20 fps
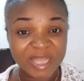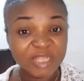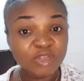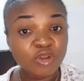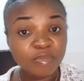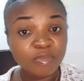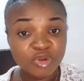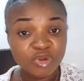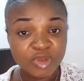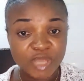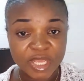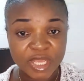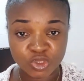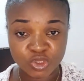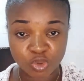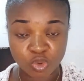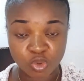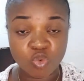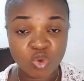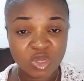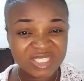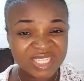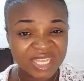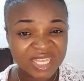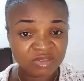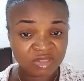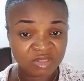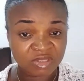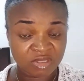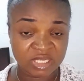WHO, World
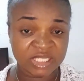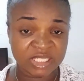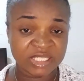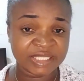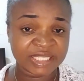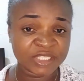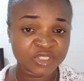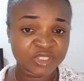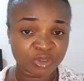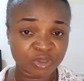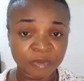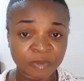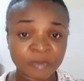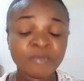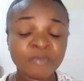Health Organization.